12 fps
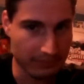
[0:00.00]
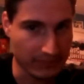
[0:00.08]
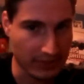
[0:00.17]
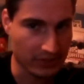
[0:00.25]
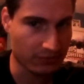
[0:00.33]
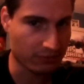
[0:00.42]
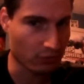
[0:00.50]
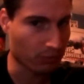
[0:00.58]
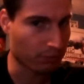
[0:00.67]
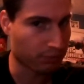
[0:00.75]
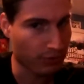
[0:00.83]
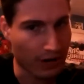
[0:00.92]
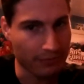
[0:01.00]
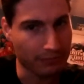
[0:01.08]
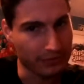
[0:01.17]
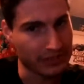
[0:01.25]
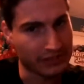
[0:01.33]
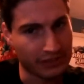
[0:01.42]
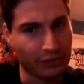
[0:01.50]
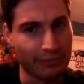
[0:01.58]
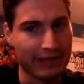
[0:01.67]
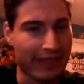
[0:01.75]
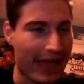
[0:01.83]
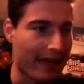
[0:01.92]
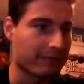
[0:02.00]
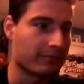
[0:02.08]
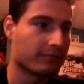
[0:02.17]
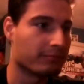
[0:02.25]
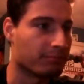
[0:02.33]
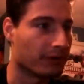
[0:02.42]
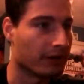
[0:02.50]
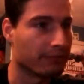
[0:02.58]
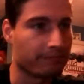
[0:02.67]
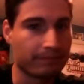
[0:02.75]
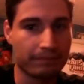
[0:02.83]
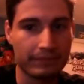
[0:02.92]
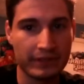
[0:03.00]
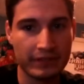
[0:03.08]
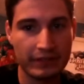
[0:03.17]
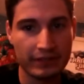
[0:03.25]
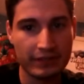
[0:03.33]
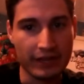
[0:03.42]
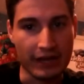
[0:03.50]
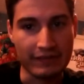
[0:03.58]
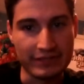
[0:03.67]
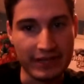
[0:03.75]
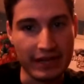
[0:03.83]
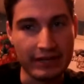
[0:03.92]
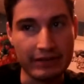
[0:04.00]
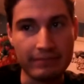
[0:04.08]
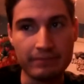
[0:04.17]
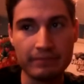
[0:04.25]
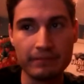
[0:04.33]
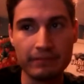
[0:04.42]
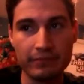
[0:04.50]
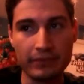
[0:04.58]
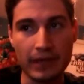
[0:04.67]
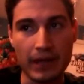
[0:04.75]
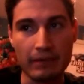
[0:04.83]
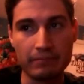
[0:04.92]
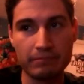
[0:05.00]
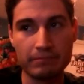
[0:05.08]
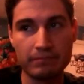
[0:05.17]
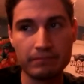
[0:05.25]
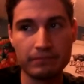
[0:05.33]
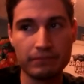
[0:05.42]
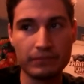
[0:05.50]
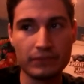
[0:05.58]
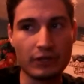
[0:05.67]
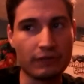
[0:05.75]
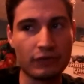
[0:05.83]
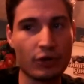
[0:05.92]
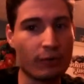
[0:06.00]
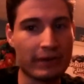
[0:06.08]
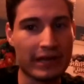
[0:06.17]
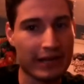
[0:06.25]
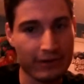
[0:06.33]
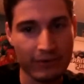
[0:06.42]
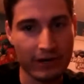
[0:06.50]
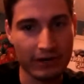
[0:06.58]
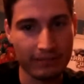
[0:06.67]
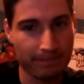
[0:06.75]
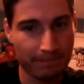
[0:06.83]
this will probably still be that, but I decided that if you know me anywhere,